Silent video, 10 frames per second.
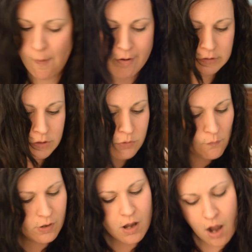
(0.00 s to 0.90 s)
You used
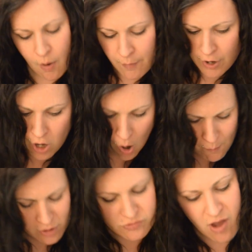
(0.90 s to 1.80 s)
to call me on
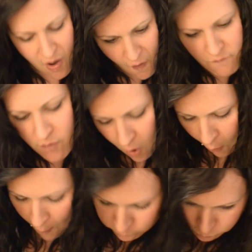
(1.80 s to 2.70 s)
my cell
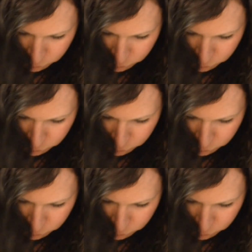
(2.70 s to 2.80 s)
phone.